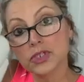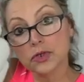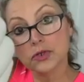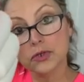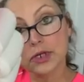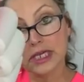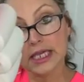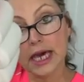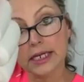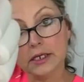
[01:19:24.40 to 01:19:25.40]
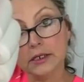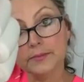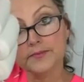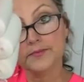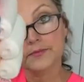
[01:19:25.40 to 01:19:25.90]
with a circle cookie
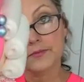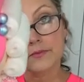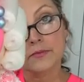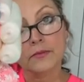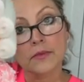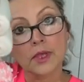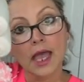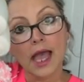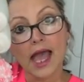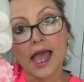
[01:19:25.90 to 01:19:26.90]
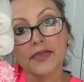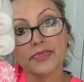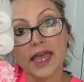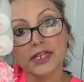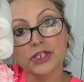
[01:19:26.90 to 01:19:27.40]
cutter and